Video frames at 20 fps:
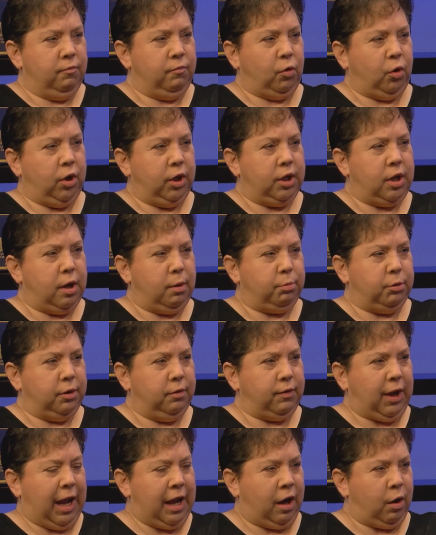For a couple
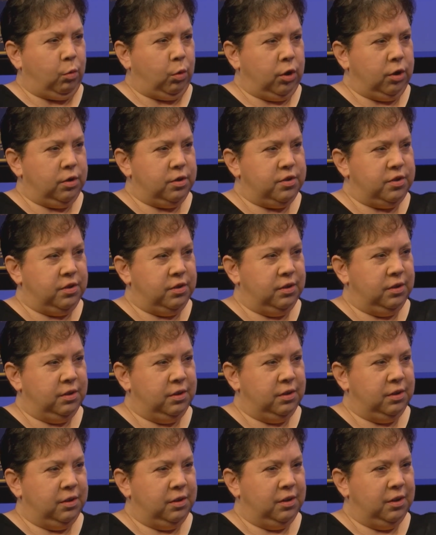of hours.
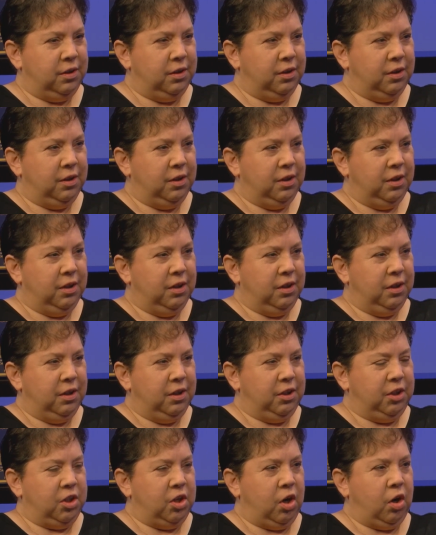
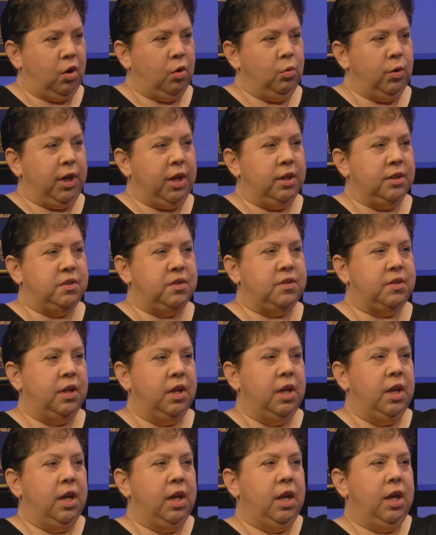You know, it's,
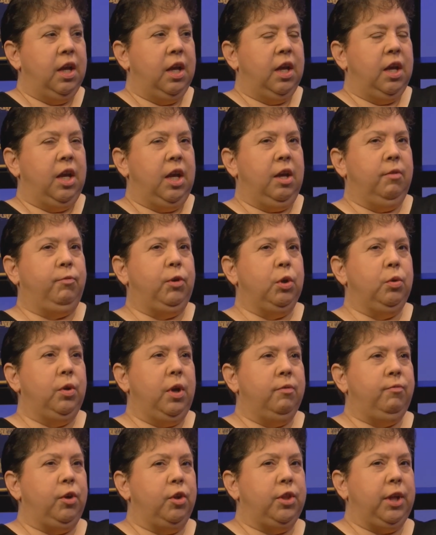if you
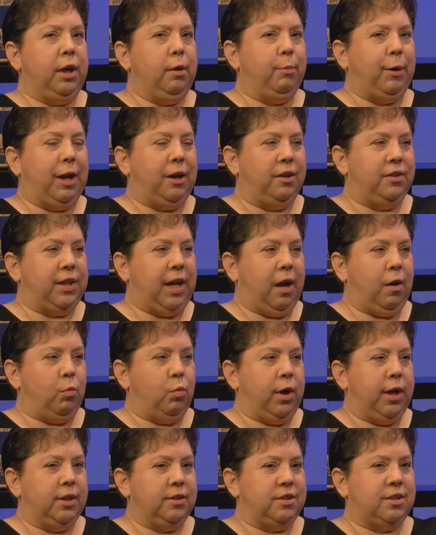think about it that
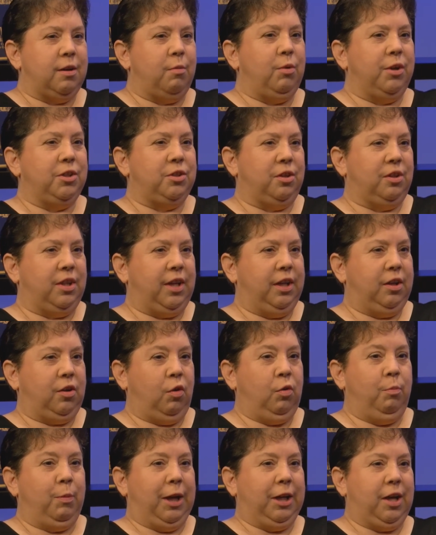way, in some ways you're like,
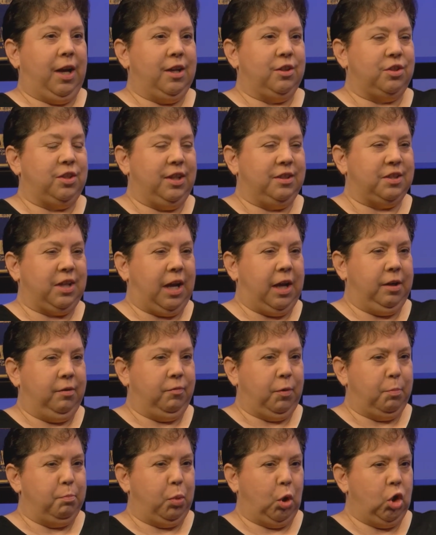oh my gosh, that's kind of
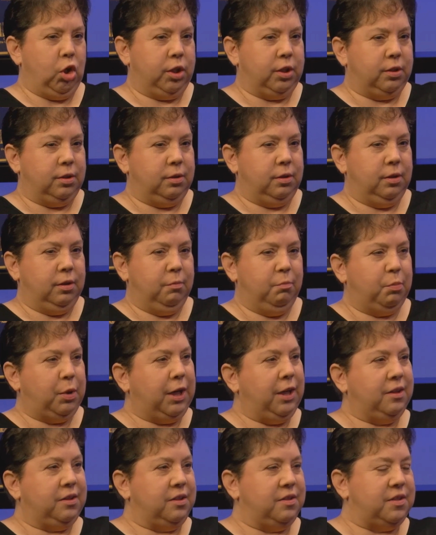a burden.
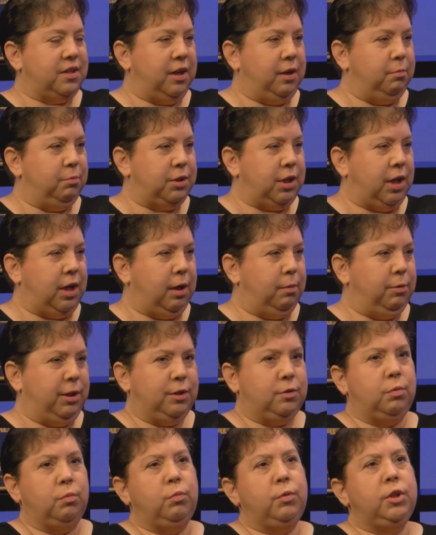But at the same time,
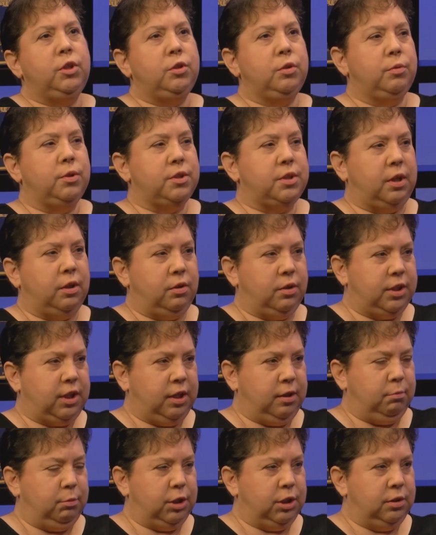that's what we do as
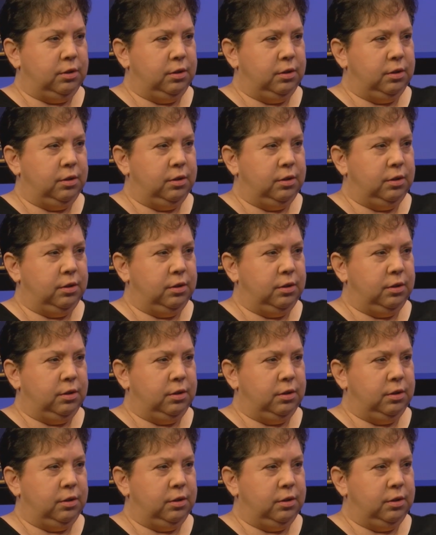entertainment.